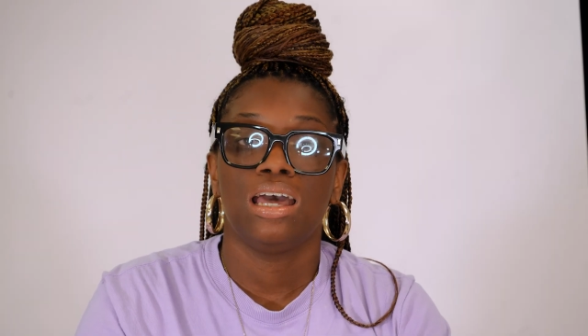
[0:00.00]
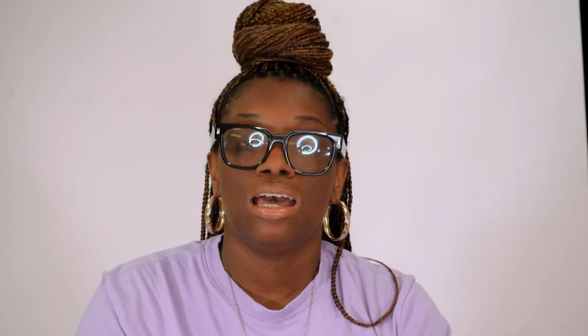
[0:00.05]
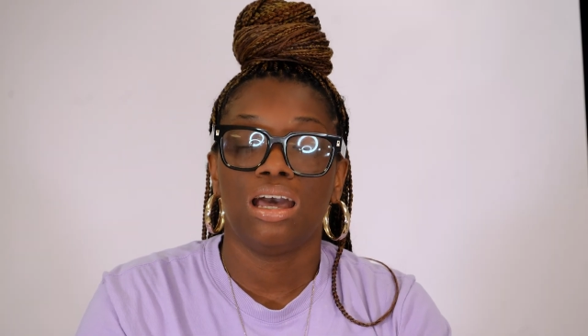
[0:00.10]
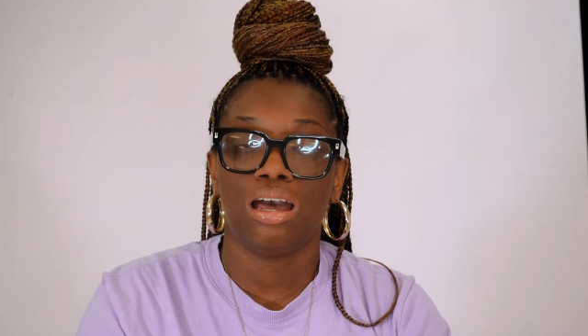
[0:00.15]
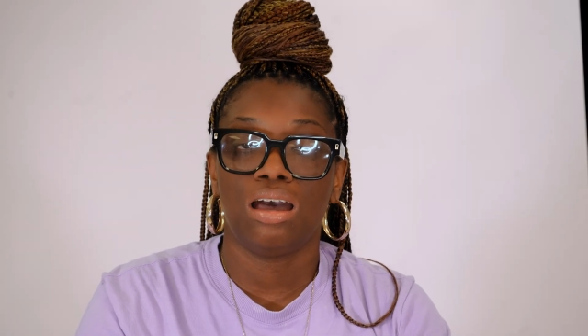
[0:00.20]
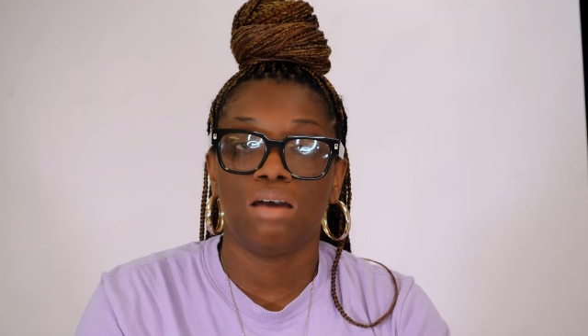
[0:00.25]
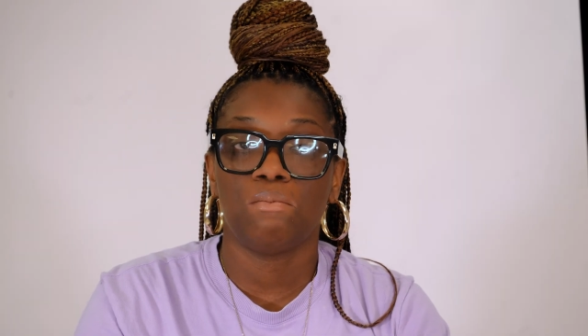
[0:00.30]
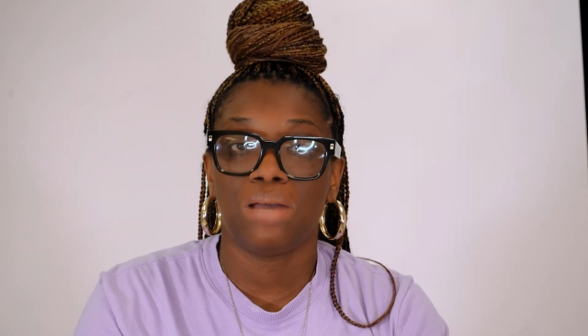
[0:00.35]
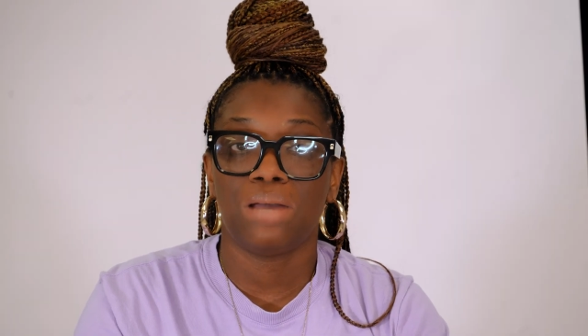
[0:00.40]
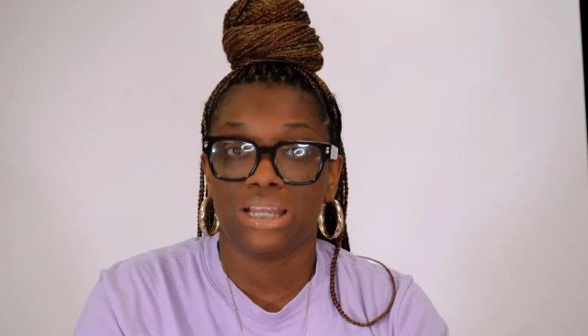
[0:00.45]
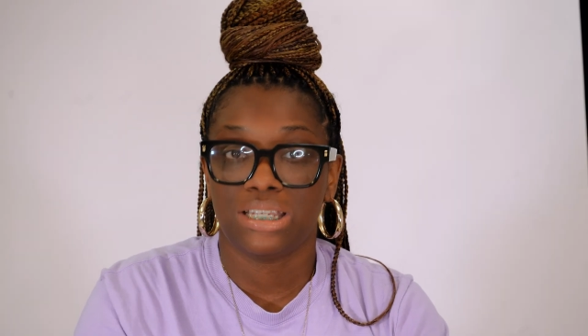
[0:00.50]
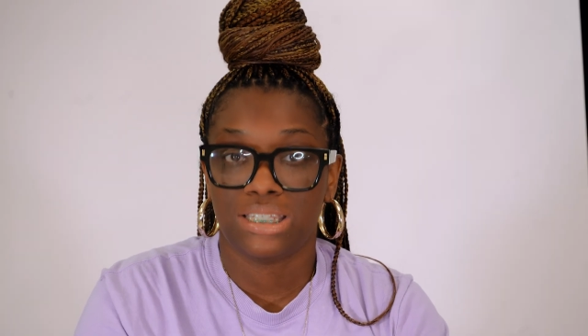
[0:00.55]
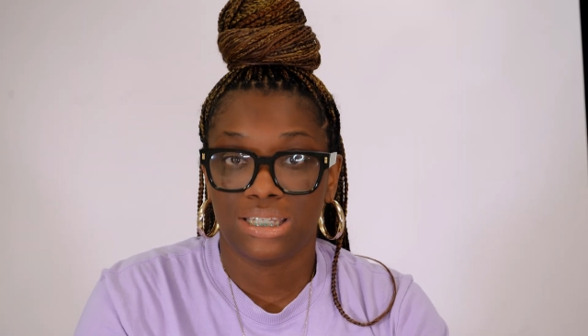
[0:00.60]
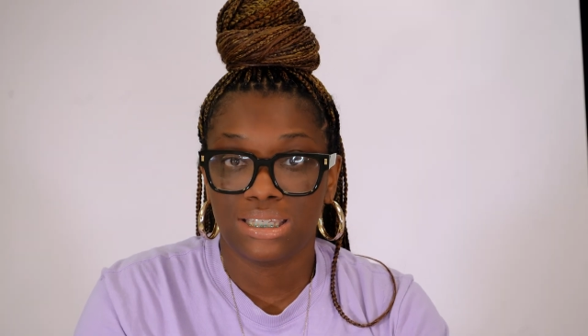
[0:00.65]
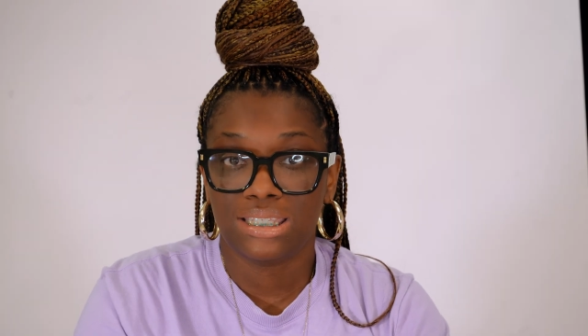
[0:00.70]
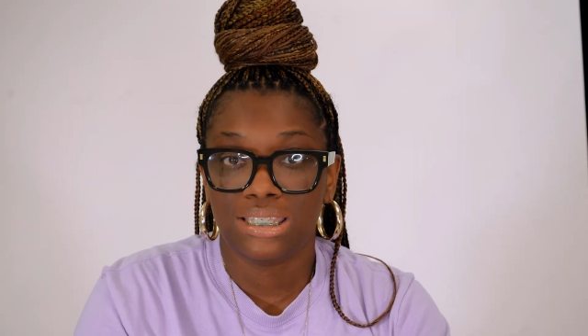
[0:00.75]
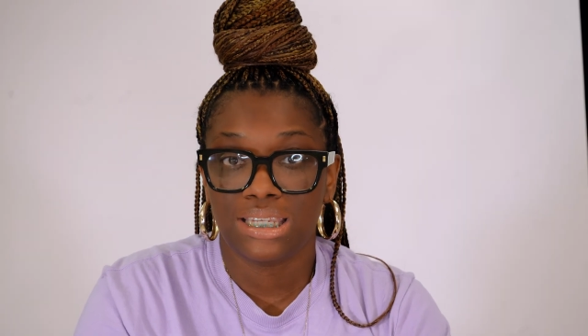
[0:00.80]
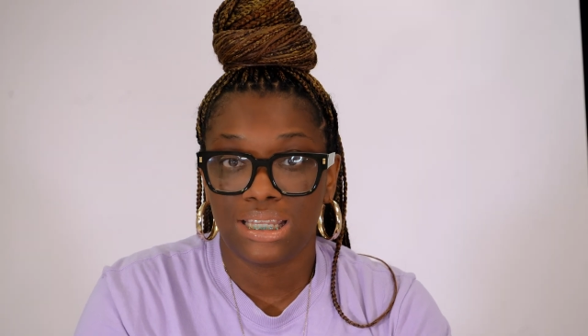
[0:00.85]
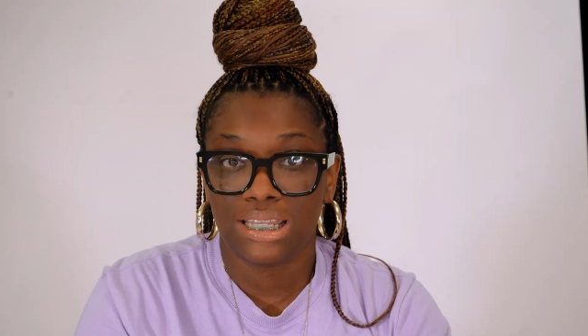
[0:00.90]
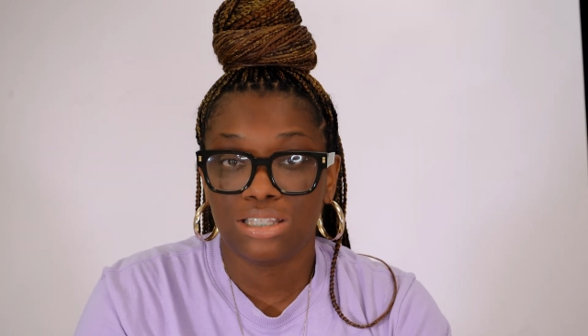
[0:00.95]
I
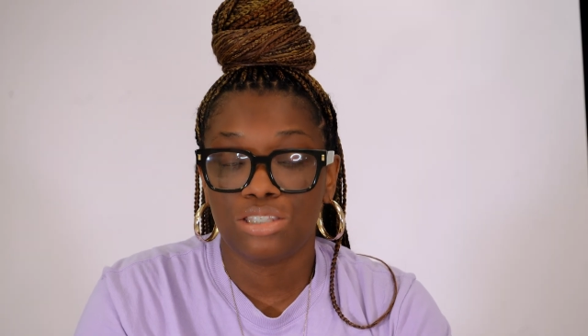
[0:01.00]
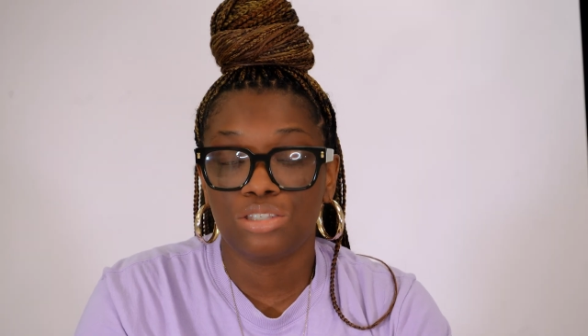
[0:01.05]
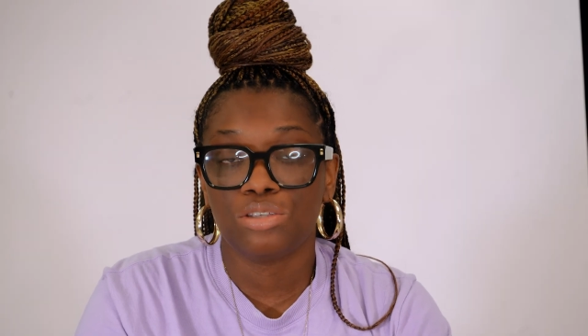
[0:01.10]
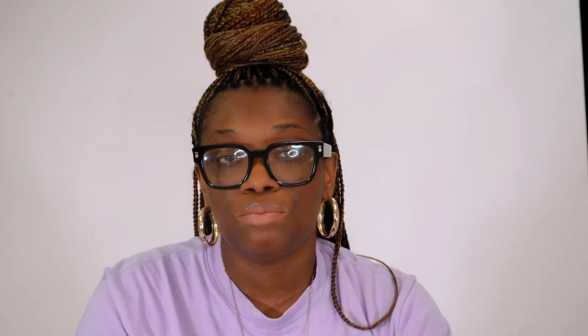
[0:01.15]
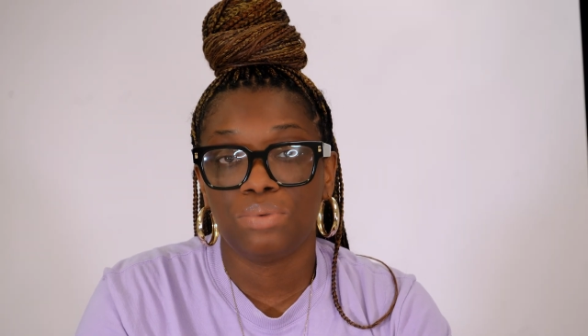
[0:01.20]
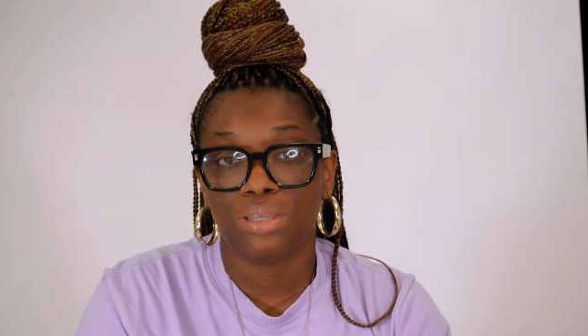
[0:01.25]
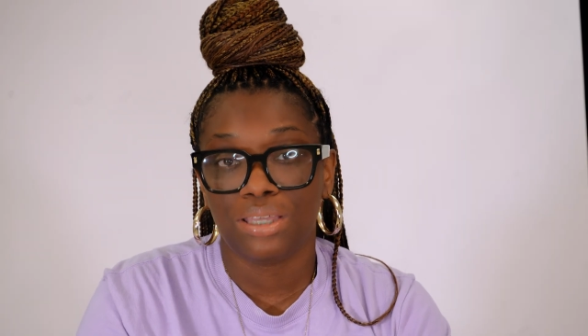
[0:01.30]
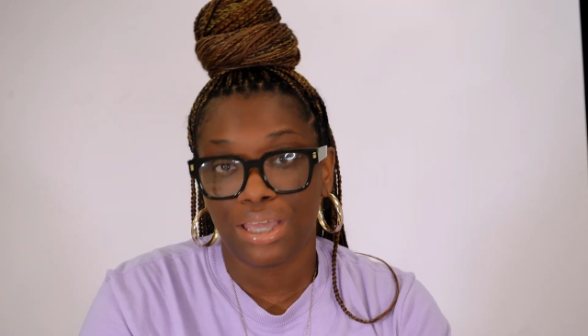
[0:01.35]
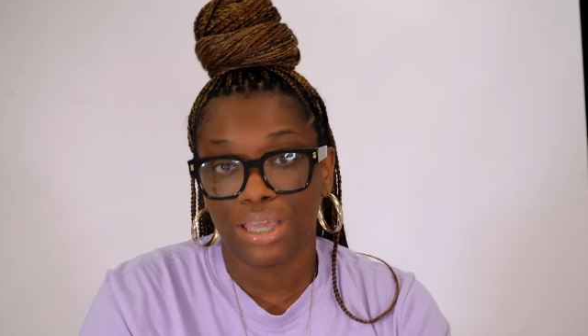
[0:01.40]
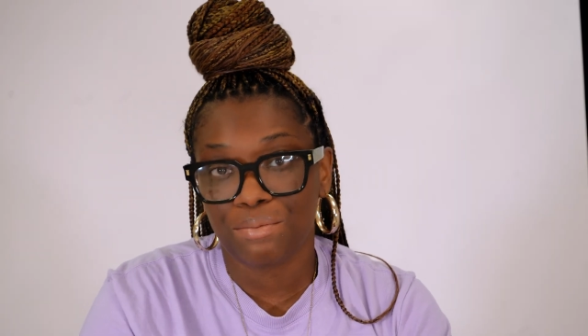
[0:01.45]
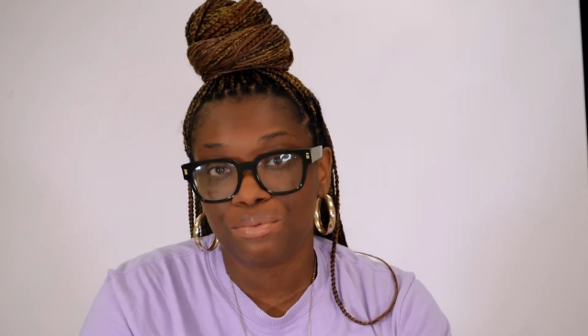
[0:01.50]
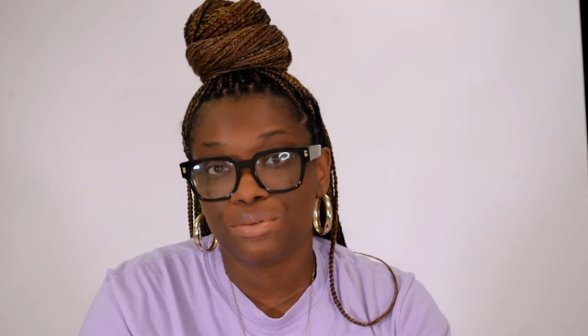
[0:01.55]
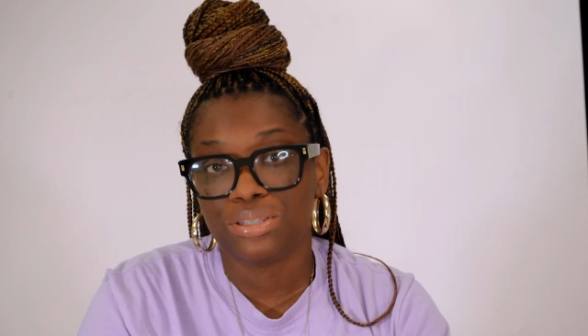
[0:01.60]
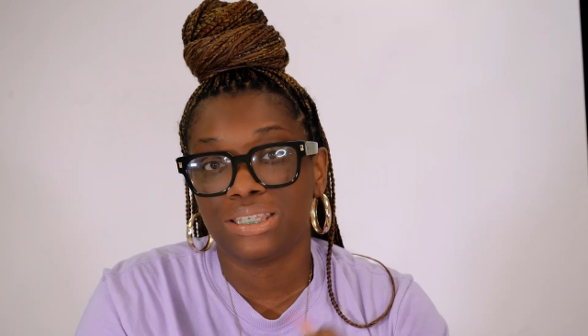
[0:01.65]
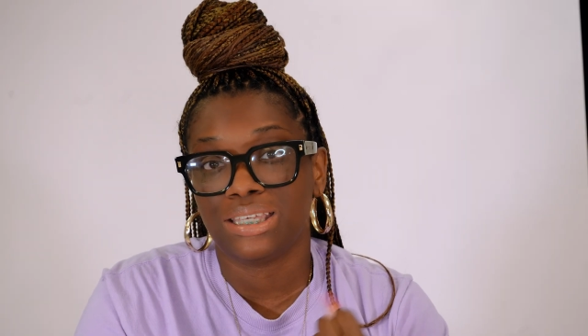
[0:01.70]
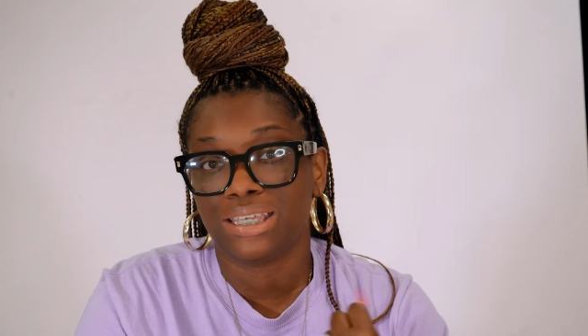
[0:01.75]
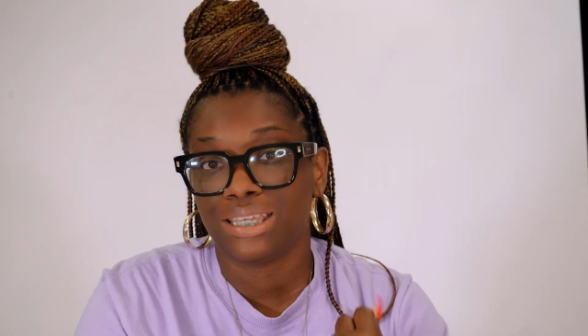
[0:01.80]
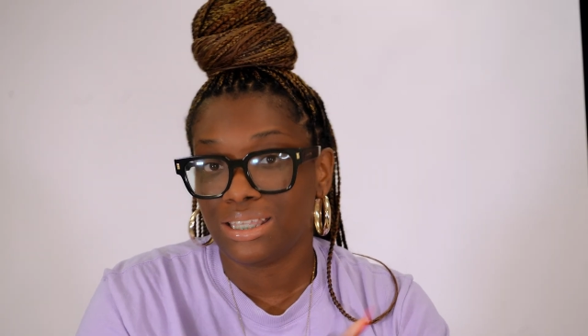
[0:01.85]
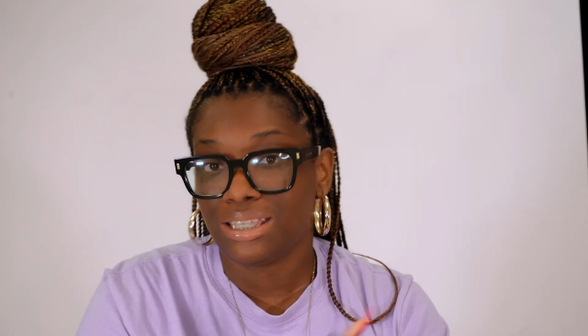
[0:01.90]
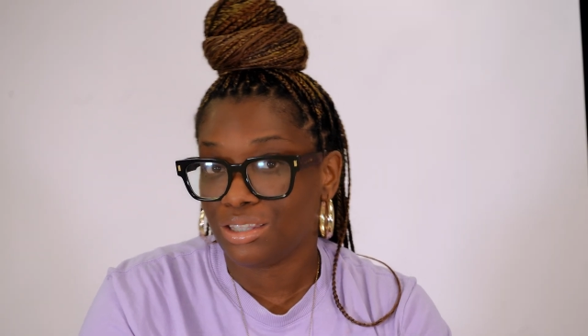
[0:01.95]
just need to be able
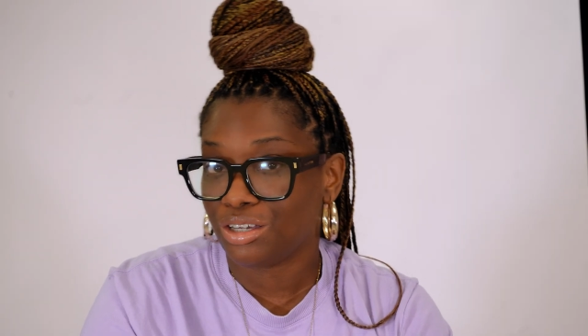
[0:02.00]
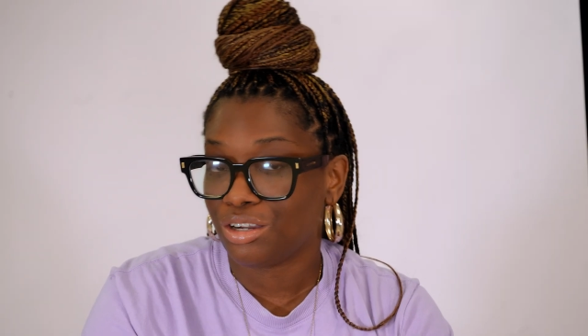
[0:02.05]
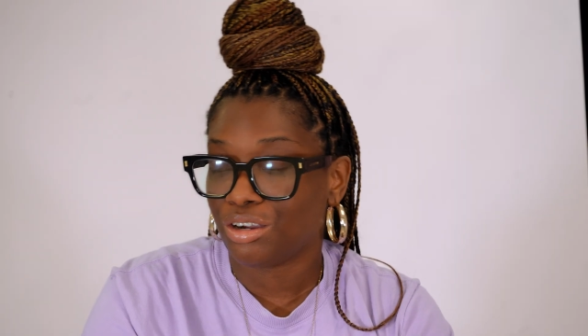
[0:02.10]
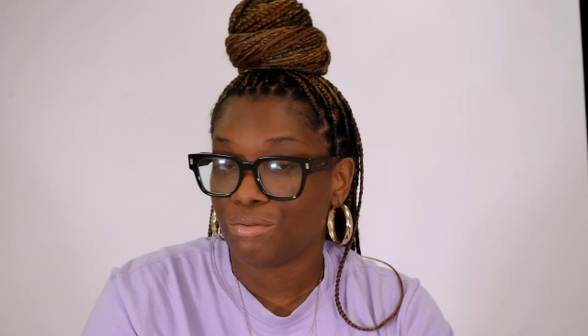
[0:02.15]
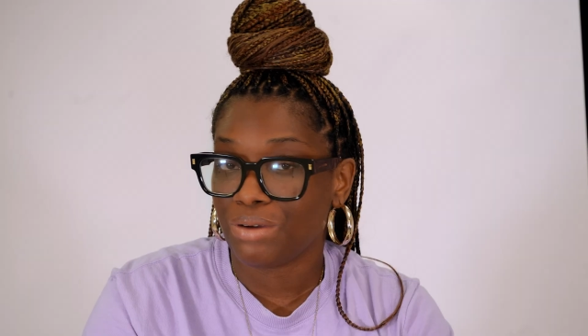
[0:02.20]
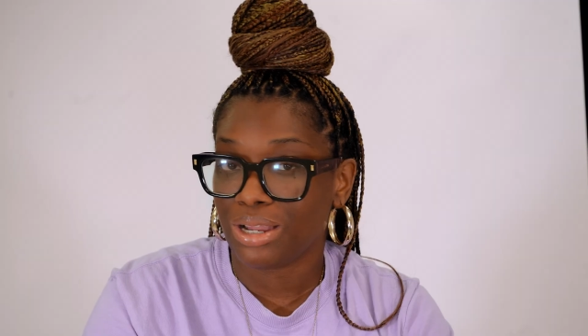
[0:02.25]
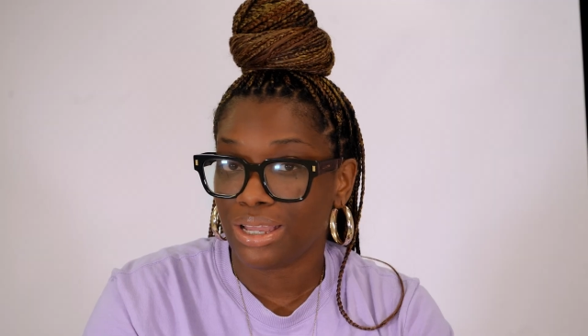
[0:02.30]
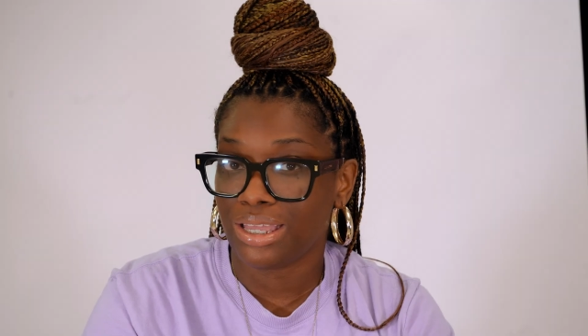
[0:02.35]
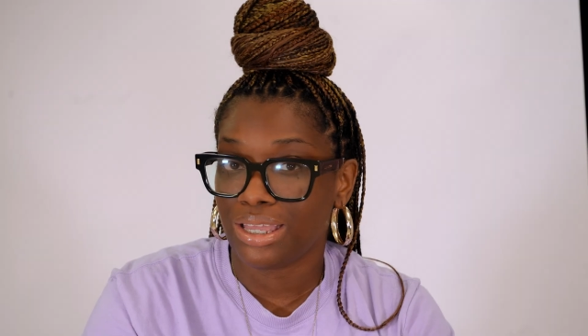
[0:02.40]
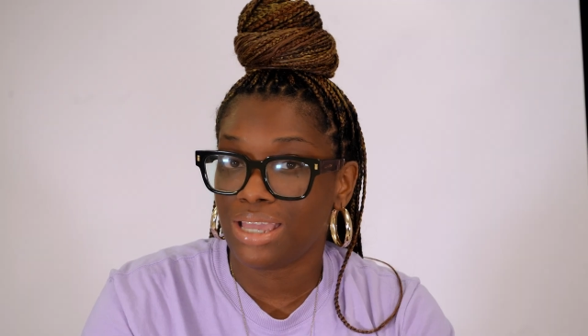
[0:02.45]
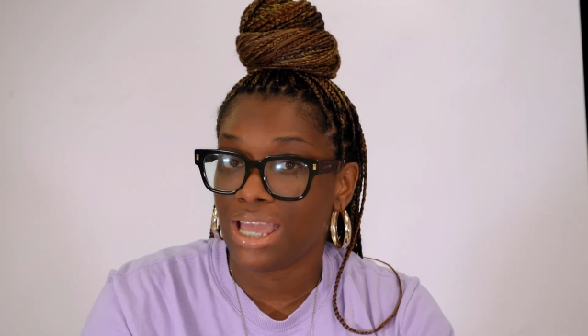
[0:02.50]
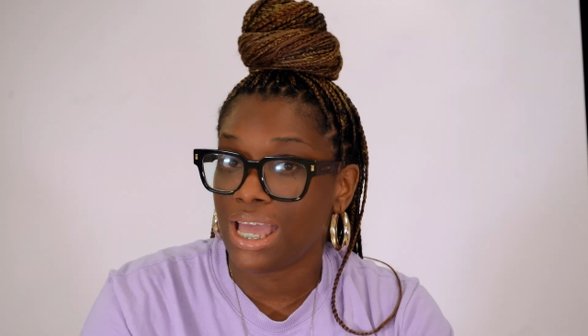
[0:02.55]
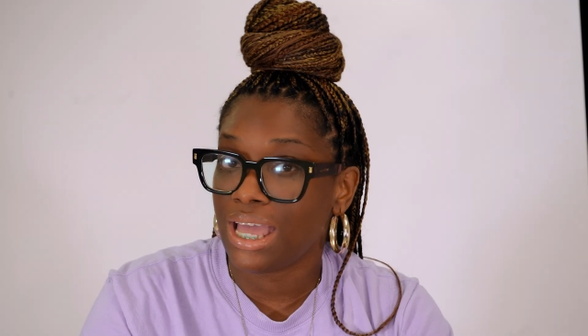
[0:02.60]
to get the correct